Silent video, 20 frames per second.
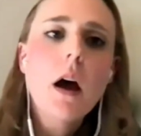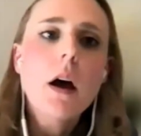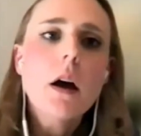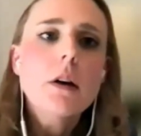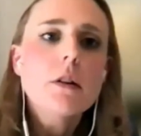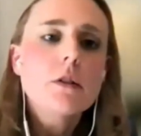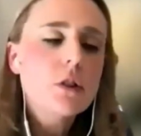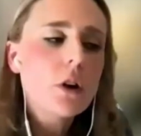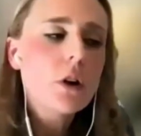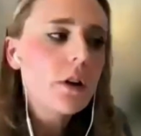
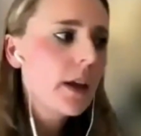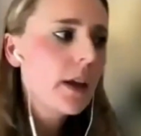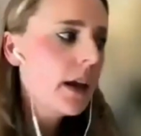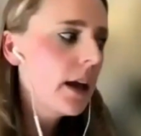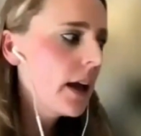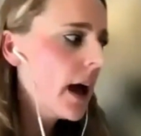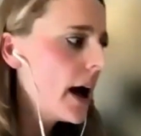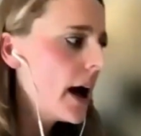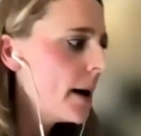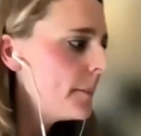So the
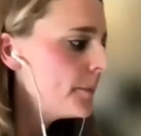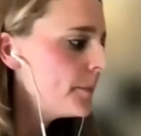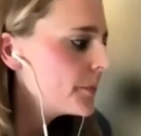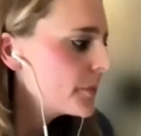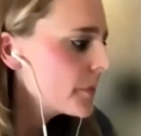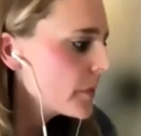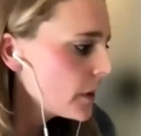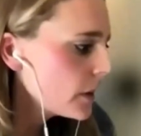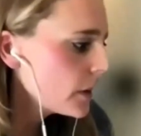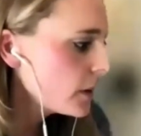
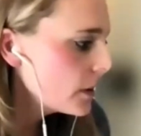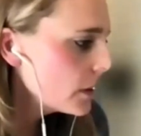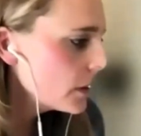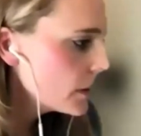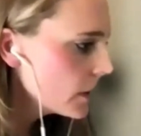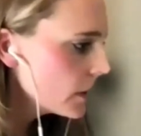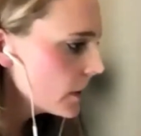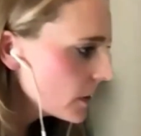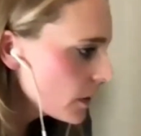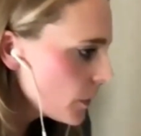
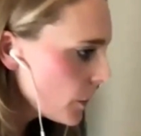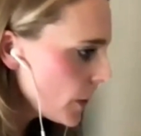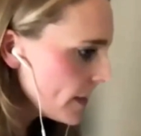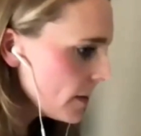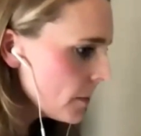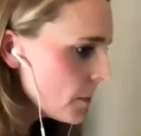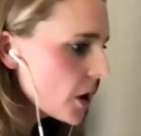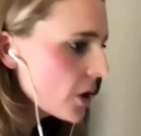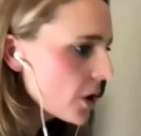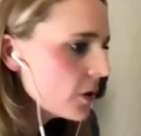way
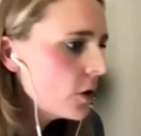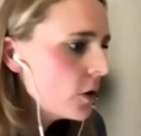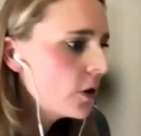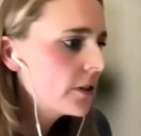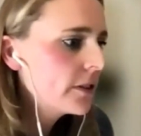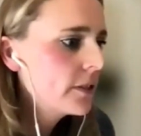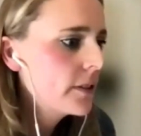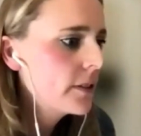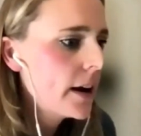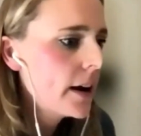the model law
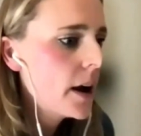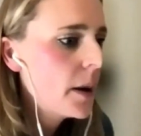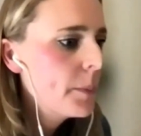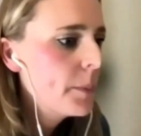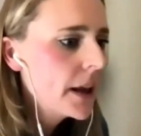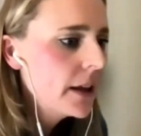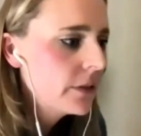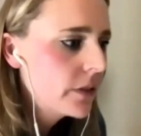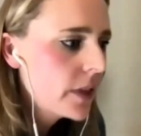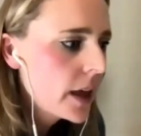is set up
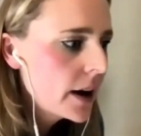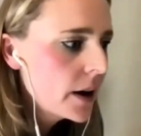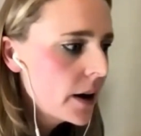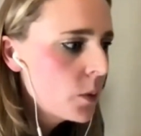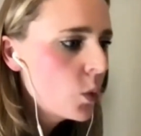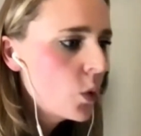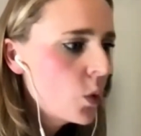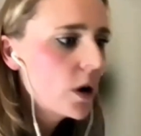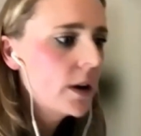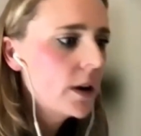is that it
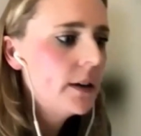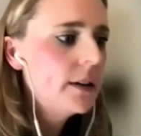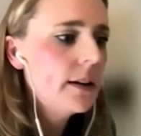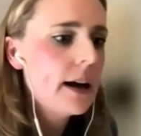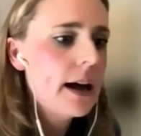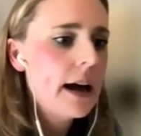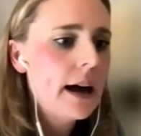would,